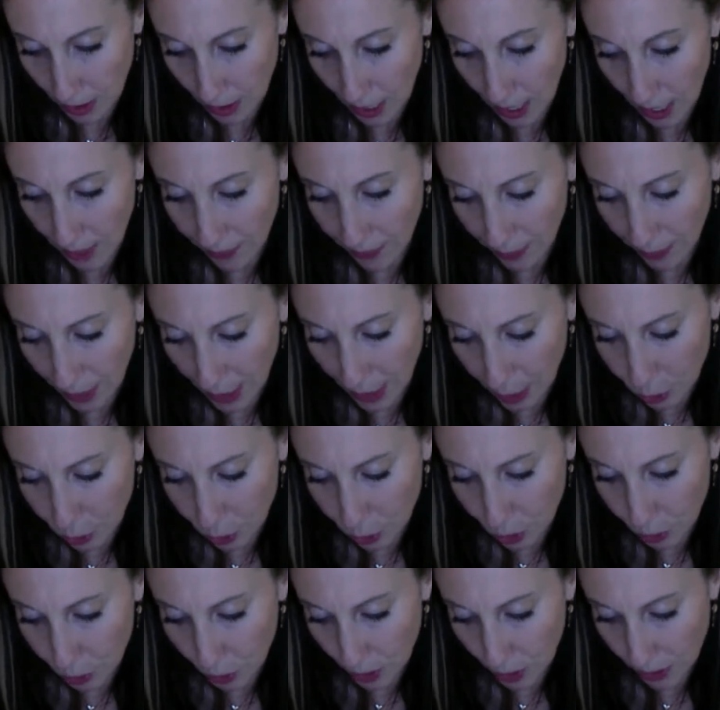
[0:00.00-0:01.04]
and the
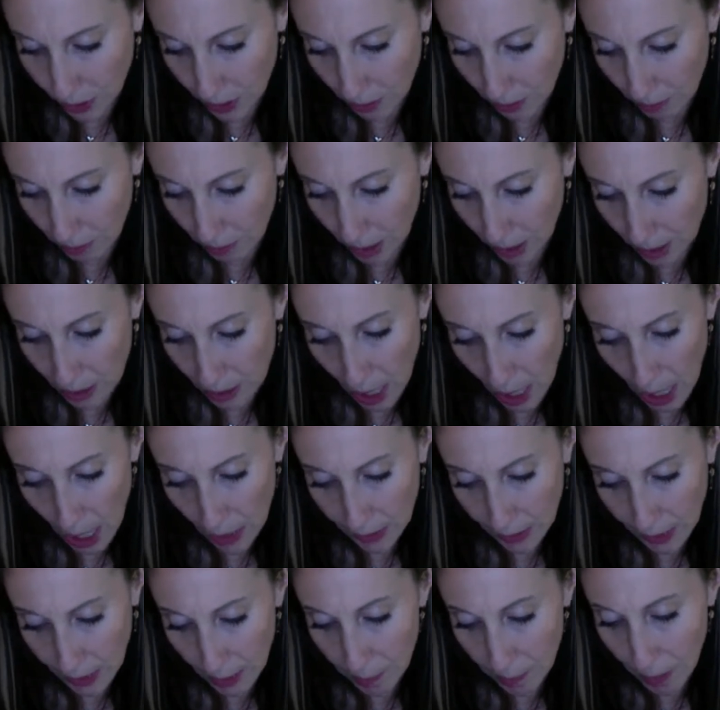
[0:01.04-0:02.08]
angels with him may not
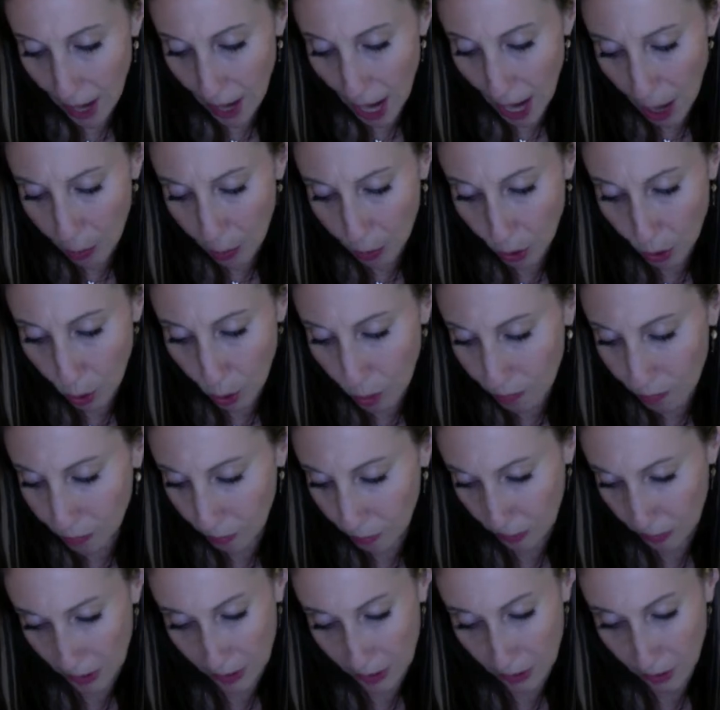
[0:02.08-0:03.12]
get power over
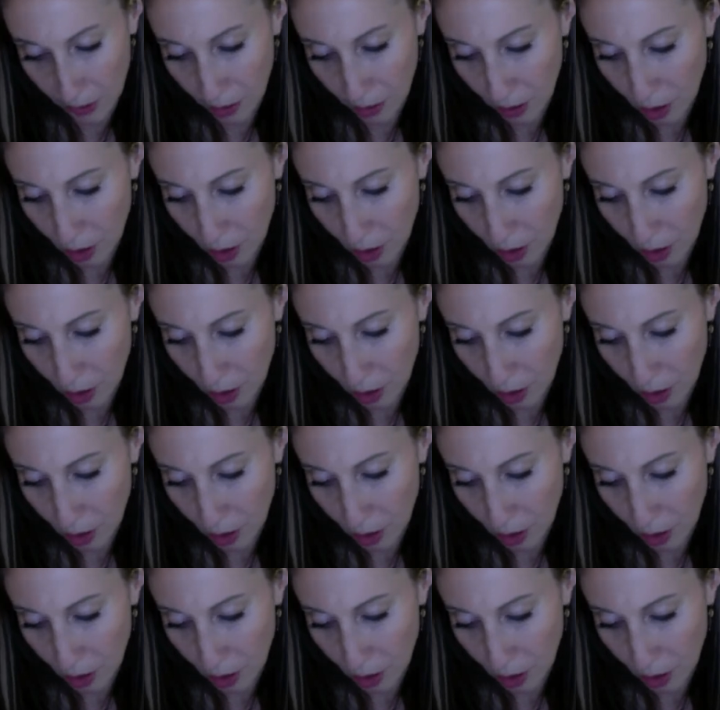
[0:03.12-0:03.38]
me,